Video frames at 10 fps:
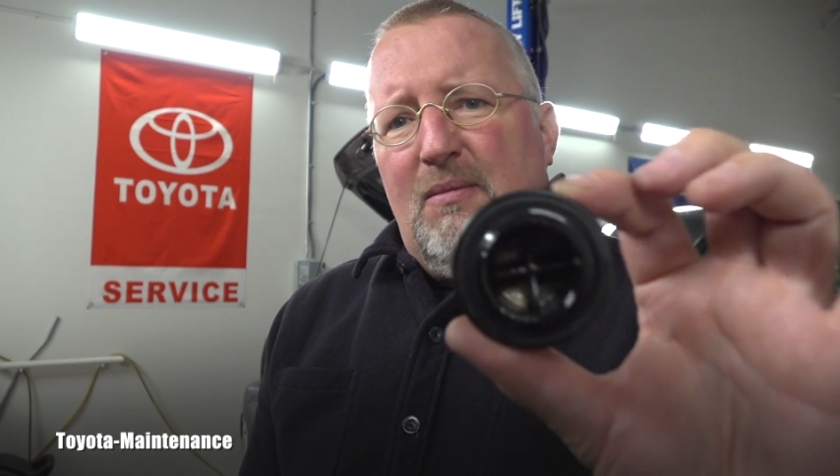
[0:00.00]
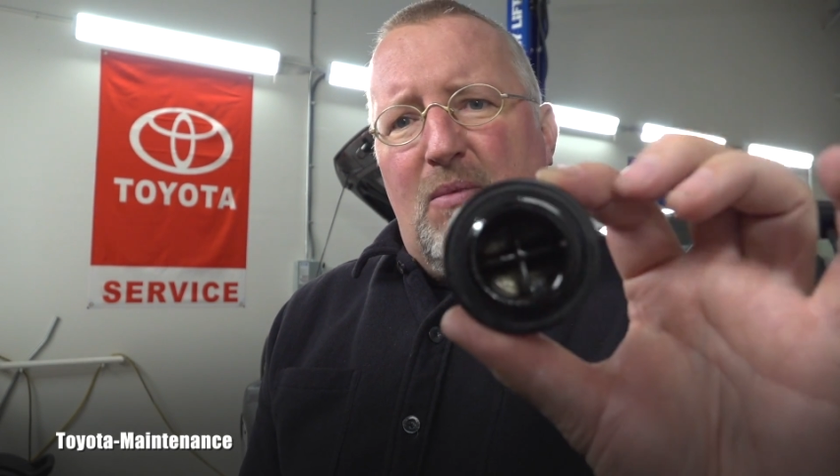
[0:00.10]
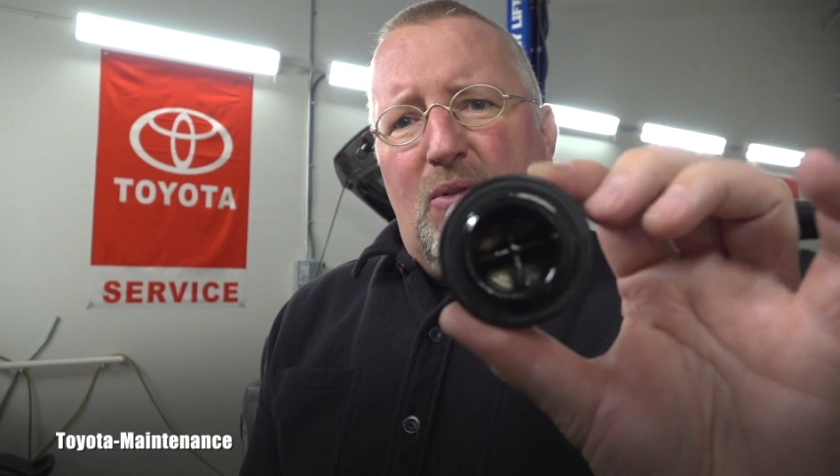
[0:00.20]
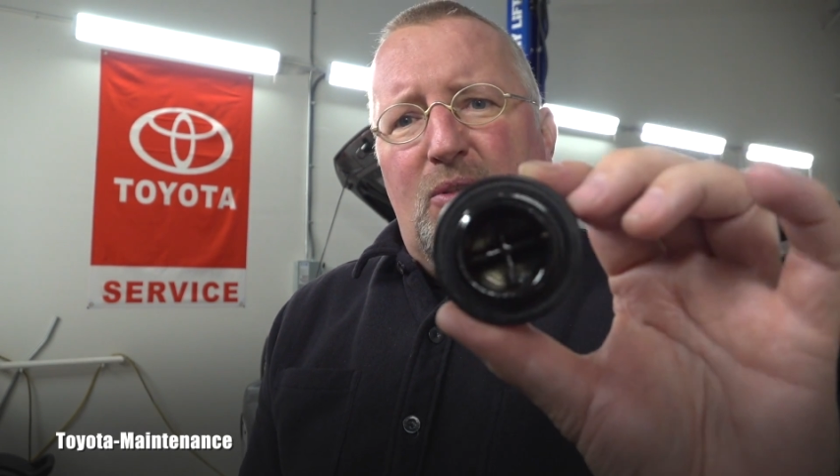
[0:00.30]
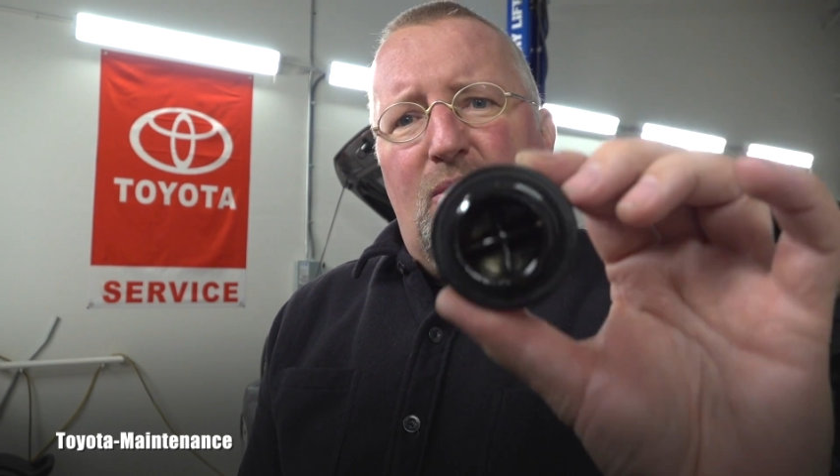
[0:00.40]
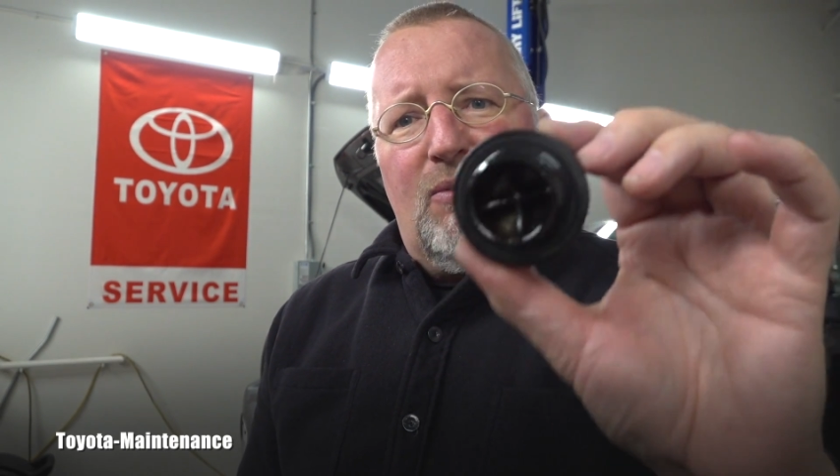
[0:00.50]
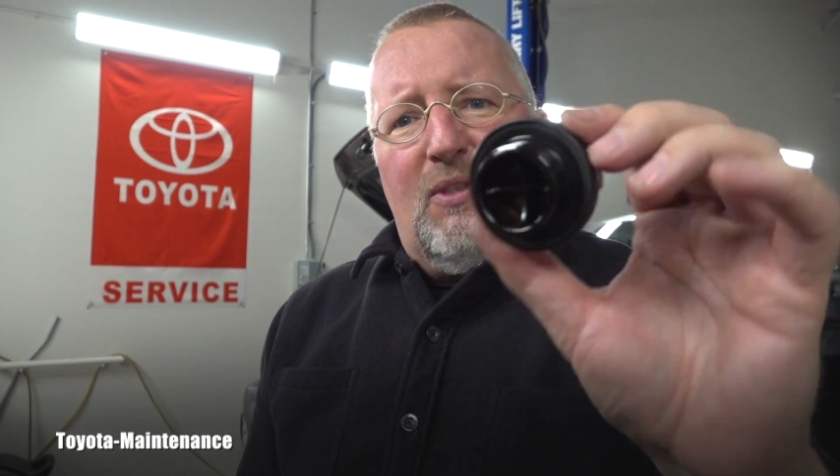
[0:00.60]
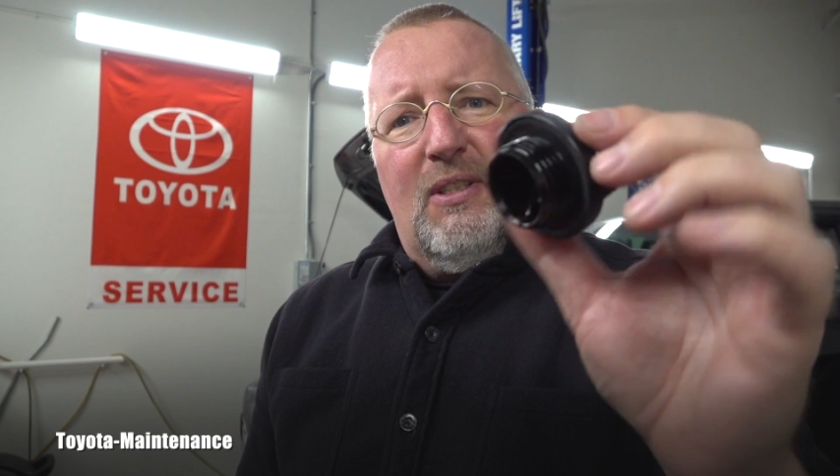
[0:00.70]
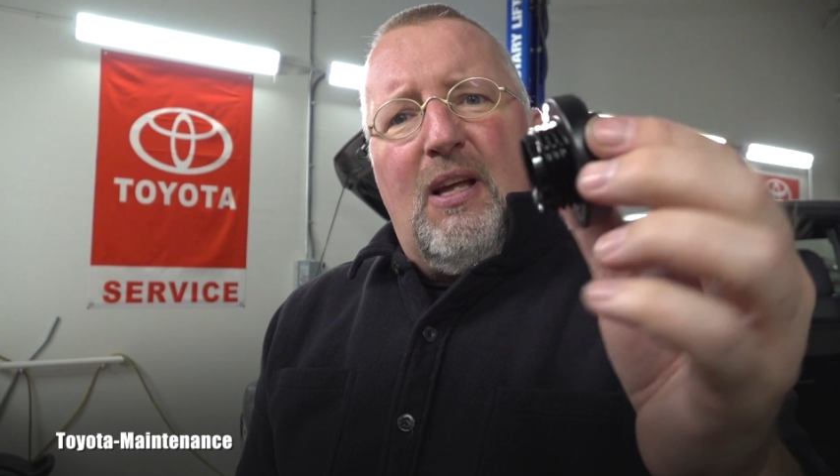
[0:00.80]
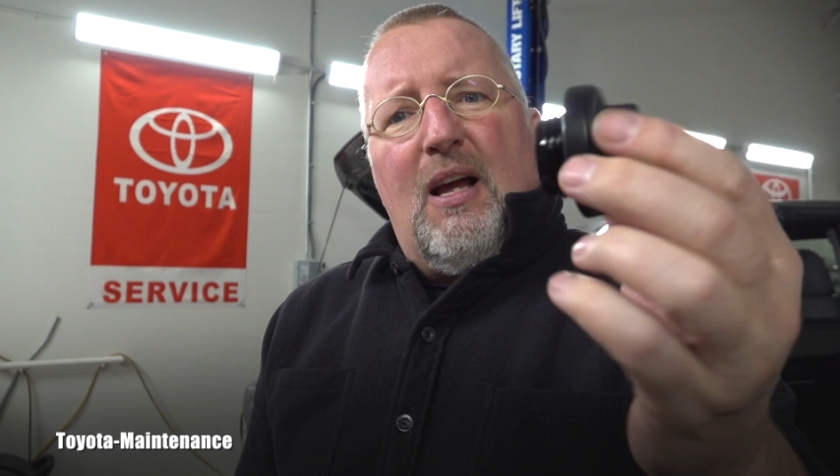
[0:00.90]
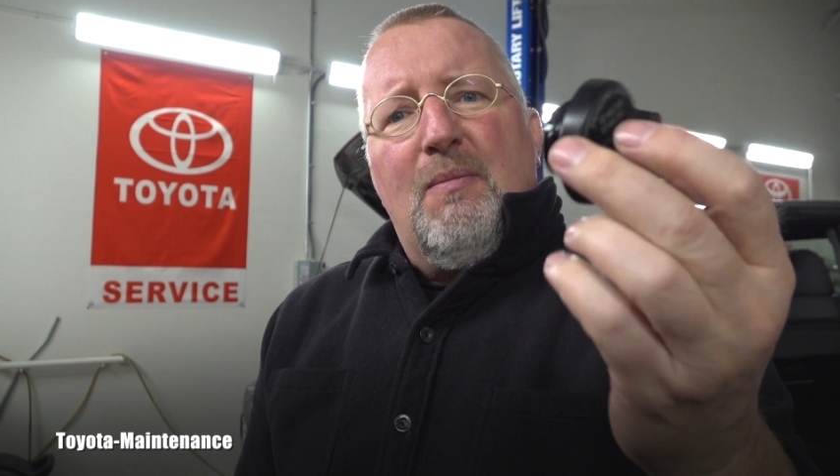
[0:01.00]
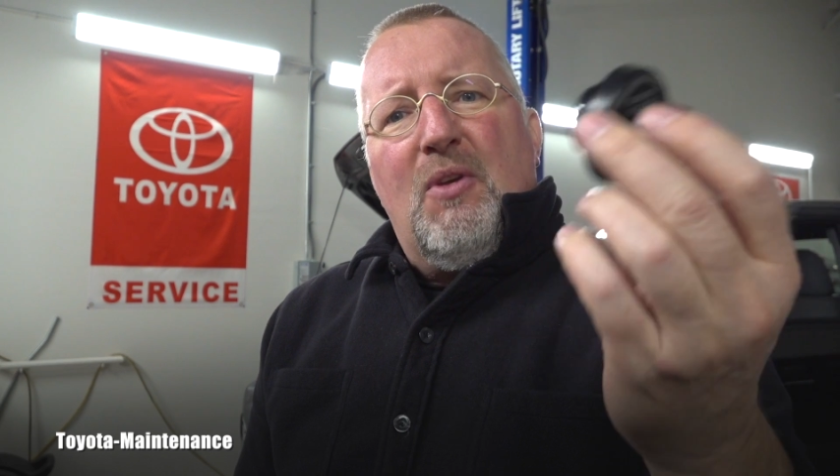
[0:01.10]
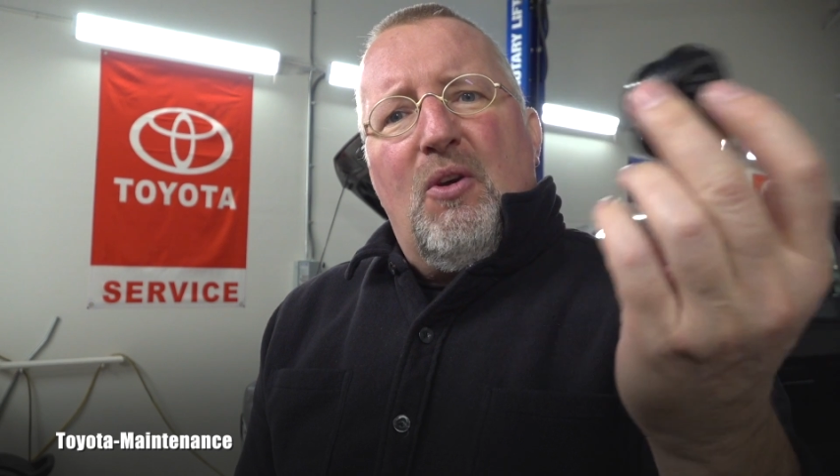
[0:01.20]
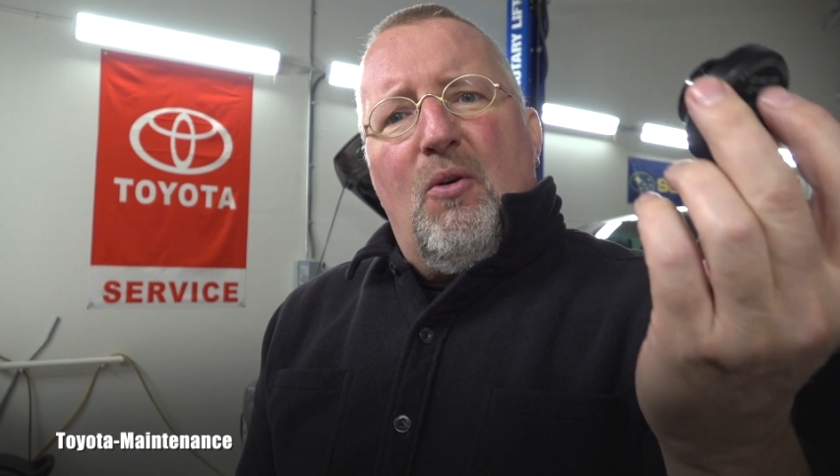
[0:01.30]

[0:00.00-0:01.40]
Most of the time you